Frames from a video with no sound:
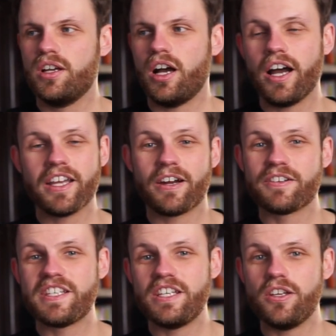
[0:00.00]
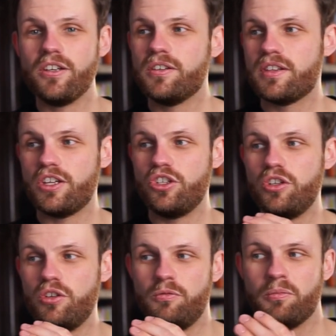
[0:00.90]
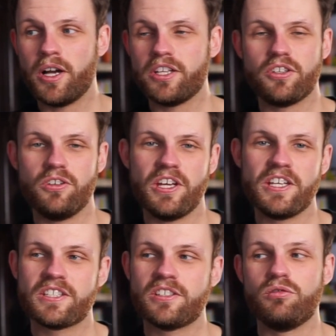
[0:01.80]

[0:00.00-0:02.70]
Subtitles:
I guarantee you that you might do this,